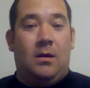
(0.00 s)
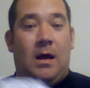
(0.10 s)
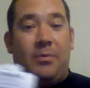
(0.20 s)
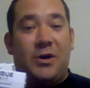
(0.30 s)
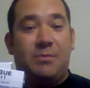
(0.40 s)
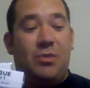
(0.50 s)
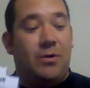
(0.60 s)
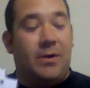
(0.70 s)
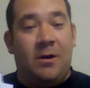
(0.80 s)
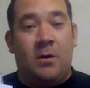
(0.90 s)
Operation
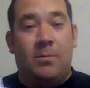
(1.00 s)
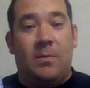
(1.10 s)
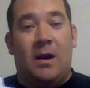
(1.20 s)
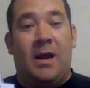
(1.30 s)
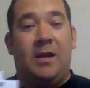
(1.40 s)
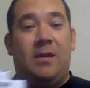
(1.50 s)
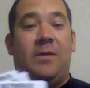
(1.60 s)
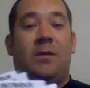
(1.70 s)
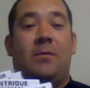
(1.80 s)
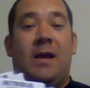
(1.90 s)
Broken Home, alright? If
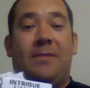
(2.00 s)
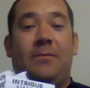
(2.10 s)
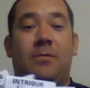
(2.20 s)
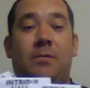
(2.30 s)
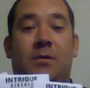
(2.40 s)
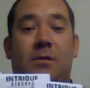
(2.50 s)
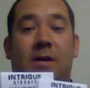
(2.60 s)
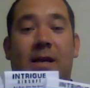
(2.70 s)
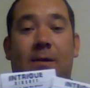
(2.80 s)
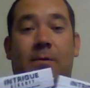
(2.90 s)
you're in the raffle, you
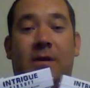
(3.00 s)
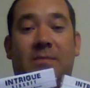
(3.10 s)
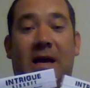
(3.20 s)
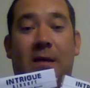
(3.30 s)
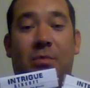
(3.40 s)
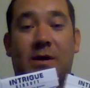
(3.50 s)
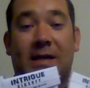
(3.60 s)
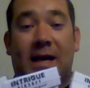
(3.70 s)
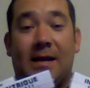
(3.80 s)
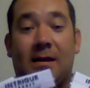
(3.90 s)
can get one of these bad boys.
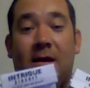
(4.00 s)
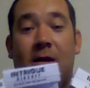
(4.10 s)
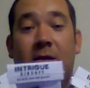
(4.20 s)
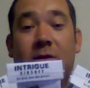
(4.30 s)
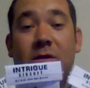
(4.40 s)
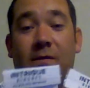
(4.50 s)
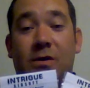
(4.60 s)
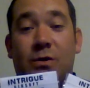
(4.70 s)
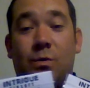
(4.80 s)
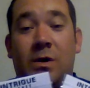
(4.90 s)
I got 2
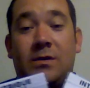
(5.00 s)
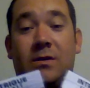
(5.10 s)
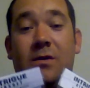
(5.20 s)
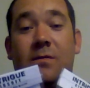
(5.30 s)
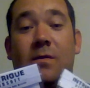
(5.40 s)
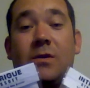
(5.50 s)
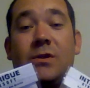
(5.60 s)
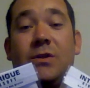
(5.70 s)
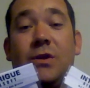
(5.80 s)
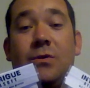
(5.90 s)
version 1s and 2
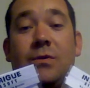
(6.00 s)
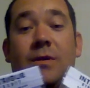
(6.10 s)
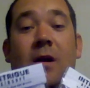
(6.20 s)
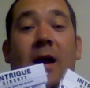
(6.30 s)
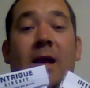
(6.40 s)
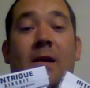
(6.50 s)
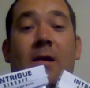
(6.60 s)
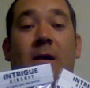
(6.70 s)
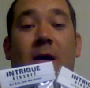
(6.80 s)
version 2s, alright?